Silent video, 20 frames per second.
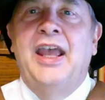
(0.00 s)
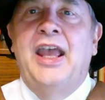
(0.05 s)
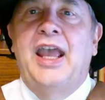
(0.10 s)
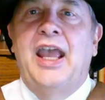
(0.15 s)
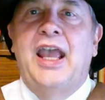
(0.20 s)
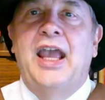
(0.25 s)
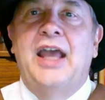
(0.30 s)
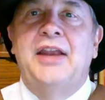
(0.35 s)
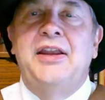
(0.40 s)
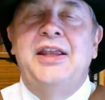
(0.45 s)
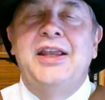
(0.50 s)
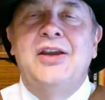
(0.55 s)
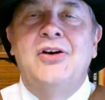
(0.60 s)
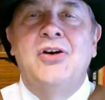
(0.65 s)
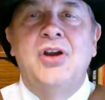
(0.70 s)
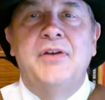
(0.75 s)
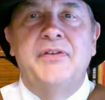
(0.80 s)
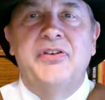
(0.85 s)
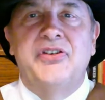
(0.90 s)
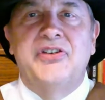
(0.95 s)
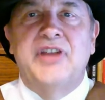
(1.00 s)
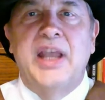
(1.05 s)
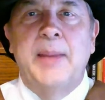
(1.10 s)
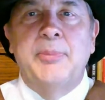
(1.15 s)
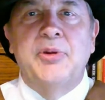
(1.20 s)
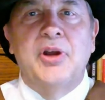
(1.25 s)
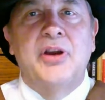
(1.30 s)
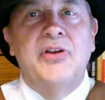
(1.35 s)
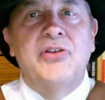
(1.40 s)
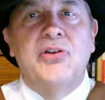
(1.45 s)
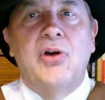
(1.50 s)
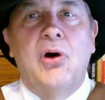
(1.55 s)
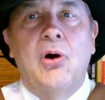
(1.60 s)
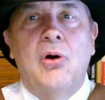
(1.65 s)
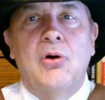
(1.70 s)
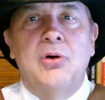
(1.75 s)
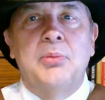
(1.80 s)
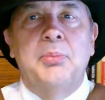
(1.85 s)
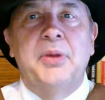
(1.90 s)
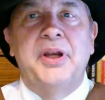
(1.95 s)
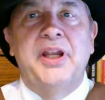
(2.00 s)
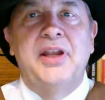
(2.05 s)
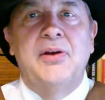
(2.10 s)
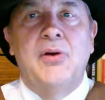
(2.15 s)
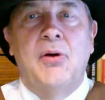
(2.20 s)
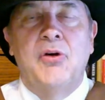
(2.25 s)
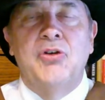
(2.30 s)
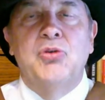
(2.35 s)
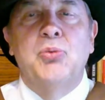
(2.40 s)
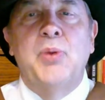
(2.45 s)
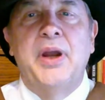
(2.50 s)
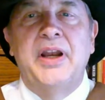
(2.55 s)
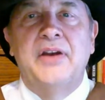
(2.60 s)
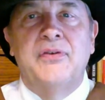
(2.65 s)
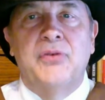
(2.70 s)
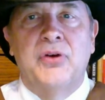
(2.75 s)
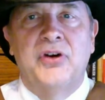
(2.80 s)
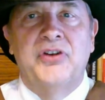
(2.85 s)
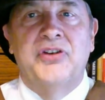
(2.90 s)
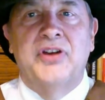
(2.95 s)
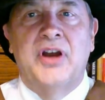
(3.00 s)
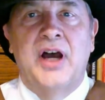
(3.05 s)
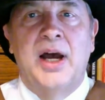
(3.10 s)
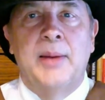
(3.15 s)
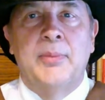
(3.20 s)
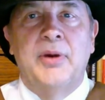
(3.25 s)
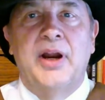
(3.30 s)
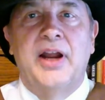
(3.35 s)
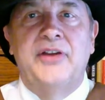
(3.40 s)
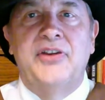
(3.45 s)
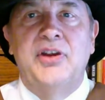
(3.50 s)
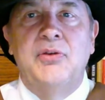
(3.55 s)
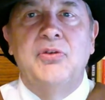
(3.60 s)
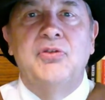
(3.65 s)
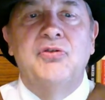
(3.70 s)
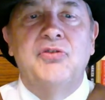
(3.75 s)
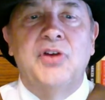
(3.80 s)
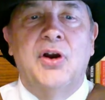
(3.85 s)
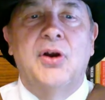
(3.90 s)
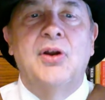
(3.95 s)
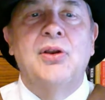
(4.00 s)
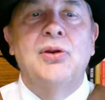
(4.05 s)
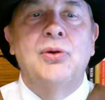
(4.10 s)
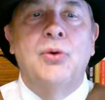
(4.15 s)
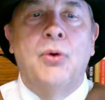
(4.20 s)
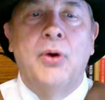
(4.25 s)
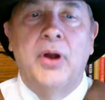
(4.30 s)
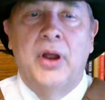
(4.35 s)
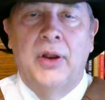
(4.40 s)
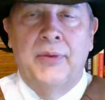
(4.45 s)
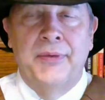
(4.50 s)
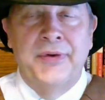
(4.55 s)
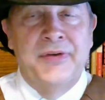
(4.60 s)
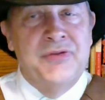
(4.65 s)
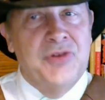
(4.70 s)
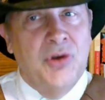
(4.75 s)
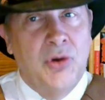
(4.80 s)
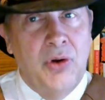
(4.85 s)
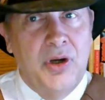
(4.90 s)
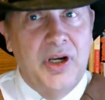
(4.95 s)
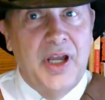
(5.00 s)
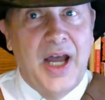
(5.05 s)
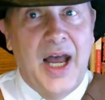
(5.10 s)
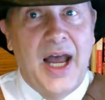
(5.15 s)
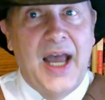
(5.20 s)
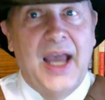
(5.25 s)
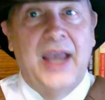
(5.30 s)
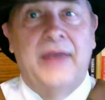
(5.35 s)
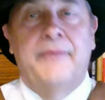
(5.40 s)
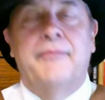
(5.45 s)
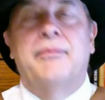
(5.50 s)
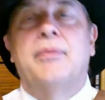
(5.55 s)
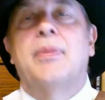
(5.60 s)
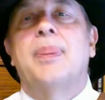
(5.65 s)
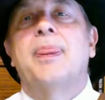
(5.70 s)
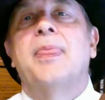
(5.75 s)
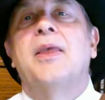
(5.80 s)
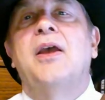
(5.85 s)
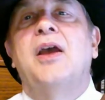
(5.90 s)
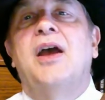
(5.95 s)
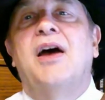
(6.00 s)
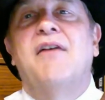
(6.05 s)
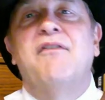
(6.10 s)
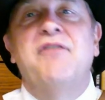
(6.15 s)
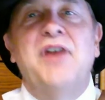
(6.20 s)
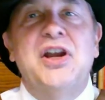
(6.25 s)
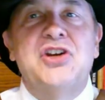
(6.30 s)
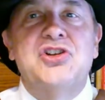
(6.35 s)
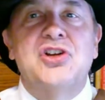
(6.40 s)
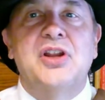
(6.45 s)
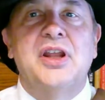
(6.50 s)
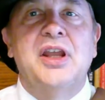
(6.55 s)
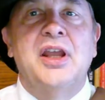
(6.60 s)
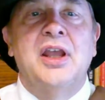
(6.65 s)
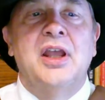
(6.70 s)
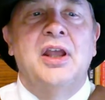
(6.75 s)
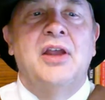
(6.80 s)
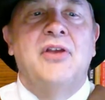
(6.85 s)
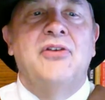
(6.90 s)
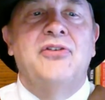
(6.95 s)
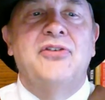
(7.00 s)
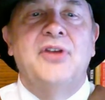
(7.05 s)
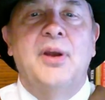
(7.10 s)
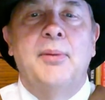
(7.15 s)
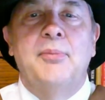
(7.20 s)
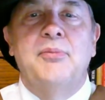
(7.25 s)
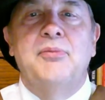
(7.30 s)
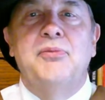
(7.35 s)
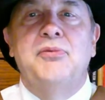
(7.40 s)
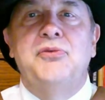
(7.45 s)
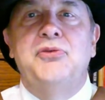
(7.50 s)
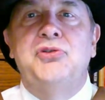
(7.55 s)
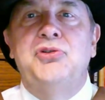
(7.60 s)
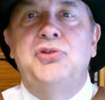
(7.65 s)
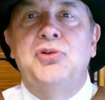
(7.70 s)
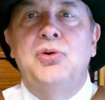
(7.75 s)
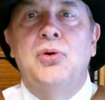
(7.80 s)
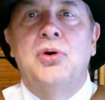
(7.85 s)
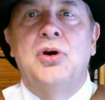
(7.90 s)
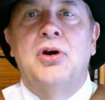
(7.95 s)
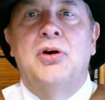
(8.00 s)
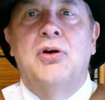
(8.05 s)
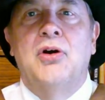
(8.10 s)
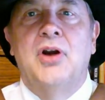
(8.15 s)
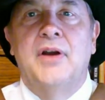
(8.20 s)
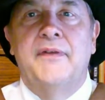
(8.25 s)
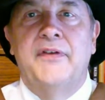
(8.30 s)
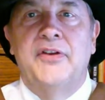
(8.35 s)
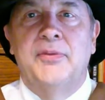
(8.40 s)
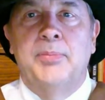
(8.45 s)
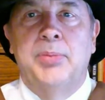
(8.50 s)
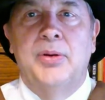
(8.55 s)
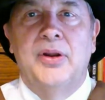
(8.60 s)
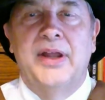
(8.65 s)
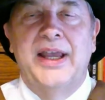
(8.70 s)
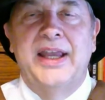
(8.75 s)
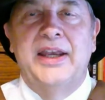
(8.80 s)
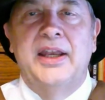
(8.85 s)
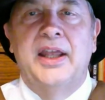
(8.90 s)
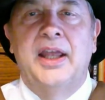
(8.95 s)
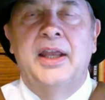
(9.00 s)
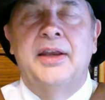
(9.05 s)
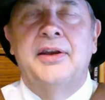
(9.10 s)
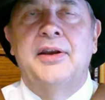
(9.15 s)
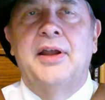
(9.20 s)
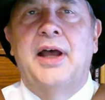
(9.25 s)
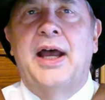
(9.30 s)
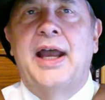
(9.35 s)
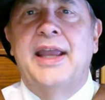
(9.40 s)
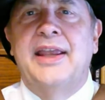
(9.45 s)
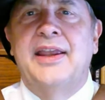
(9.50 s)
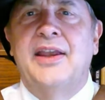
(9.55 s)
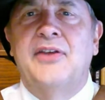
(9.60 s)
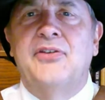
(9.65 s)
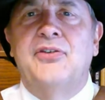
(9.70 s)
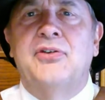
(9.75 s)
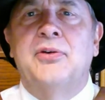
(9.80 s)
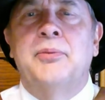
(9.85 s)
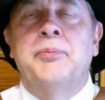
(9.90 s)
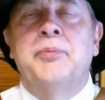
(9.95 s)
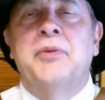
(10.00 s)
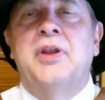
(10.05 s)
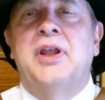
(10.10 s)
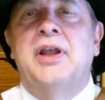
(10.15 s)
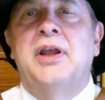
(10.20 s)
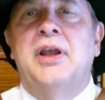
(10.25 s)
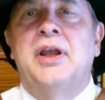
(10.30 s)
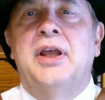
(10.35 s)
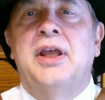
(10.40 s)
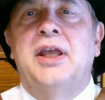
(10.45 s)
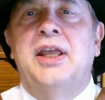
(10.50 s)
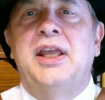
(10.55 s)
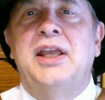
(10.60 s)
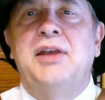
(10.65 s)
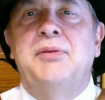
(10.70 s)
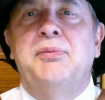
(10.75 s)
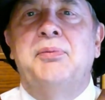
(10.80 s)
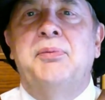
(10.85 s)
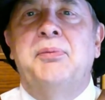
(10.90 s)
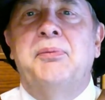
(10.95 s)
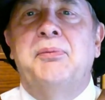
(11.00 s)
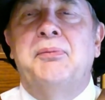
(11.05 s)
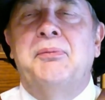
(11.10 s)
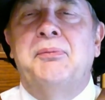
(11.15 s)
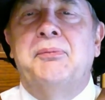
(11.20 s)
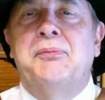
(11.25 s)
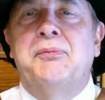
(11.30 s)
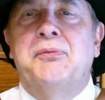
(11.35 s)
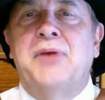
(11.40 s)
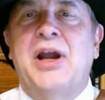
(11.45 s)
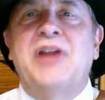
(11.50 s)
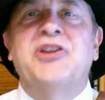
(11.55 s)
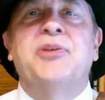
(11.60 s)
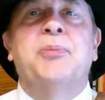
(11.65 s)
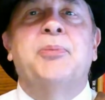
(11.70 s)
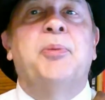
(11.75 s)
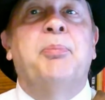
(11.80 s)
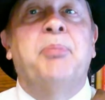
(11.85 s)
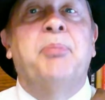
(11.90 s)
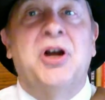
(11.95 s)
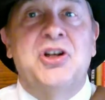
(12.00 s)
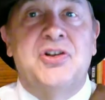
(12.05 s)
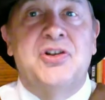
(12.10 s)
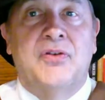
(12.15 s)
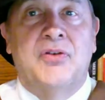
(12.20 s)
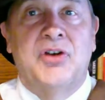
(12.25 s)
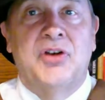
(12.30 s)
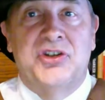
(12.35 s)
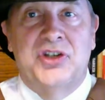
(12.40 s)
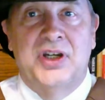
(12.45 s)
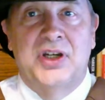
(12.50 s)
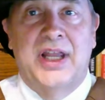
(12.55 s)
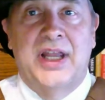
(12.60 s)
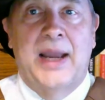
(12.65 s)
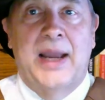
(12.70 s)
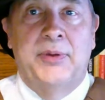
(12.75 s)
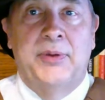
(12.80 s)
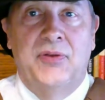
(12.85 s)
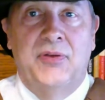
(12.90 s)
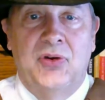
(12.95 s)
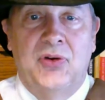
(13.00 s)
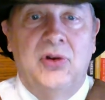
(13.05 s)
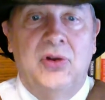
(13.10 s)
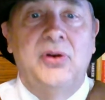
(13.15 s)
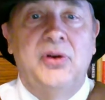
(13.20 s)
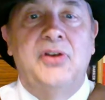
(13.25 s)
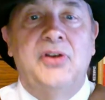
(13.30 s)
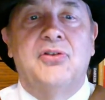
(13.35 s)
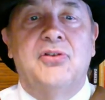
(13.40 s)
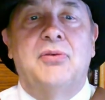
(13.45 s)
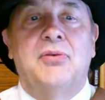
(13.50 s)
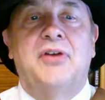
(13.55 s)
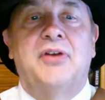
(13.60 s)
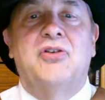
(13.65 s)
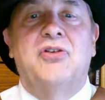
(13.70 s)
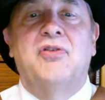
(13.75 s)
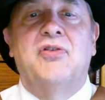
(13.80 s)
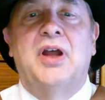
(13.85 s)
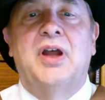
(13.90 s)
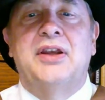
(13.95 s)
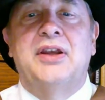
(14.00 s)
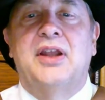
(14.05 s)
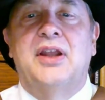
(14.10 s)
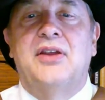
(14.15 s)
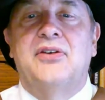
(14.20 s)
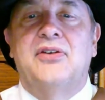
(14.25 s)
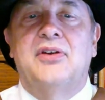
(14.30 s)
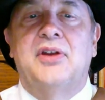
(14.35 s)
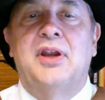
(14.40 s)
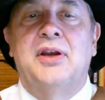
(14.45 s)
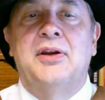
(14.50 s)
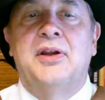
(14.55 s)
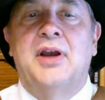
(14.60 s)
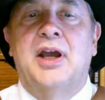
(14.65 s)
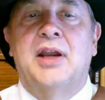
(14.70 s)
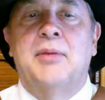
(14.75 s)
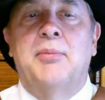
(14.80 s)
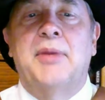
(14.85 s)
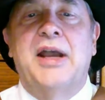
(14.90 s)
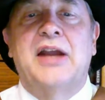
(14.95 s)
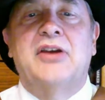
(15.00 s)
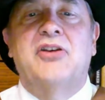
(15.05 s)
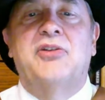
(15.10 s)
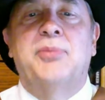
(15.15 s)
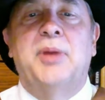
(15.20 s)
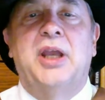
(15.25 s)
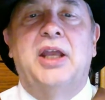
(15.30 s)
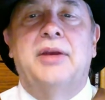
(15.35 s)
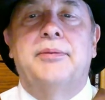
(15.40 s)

and he could have escaped on his own, but he always waited for his comrades. He was very loyal. He was a good guy. Eventually, some duke heard of his plight, and I guess he ransomed a bunch of Christian captives, including Cervantes, and got him back to Spain.